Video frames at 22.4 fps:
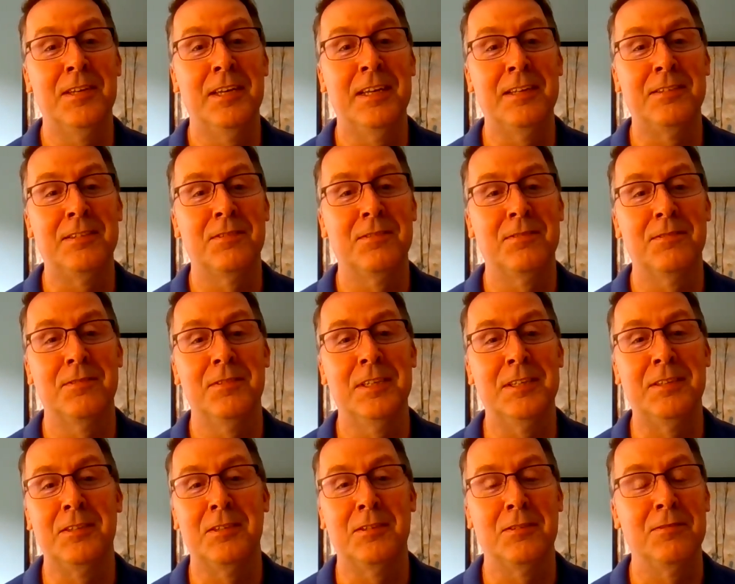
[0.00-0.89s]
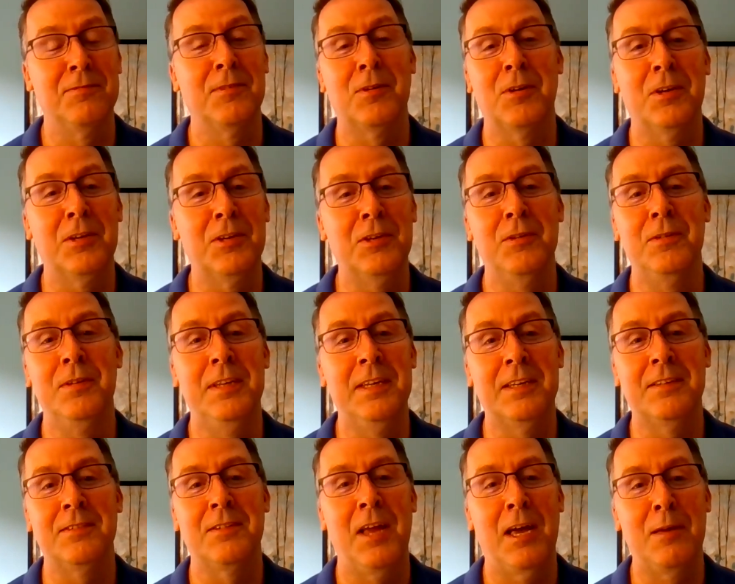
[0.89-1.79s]
That's just a very unique
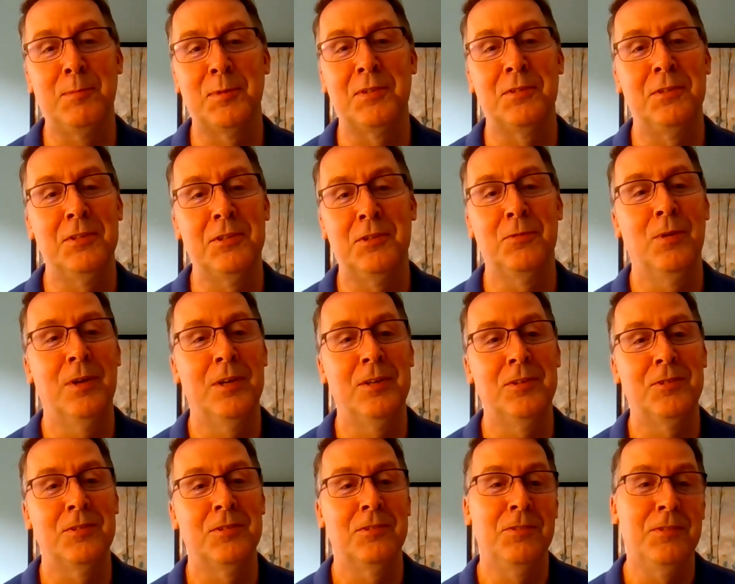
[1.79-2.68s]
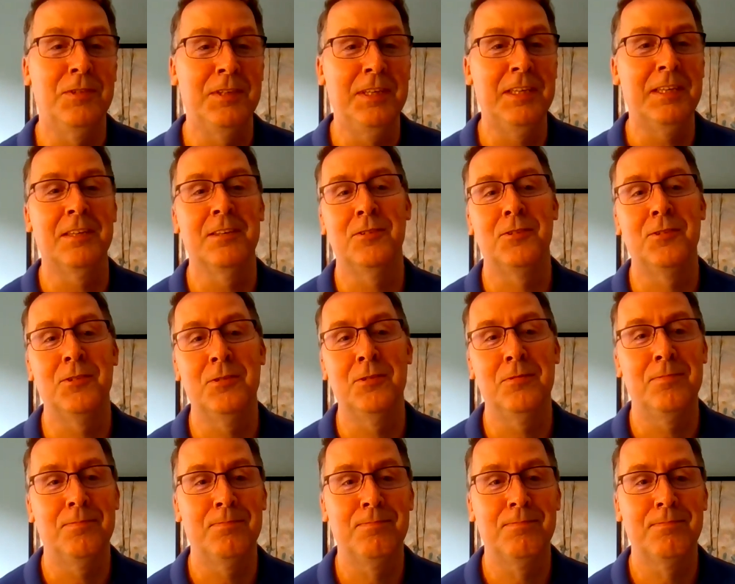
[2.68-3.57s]
type of situation, unique
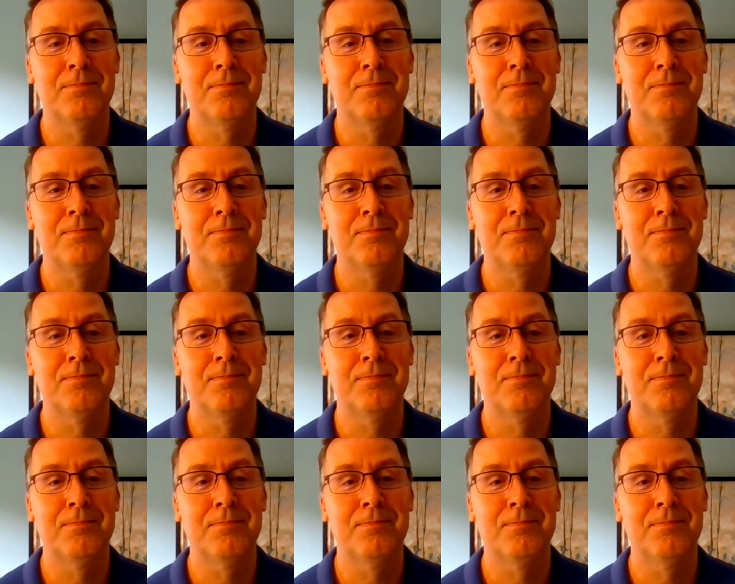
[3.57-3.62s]
issue.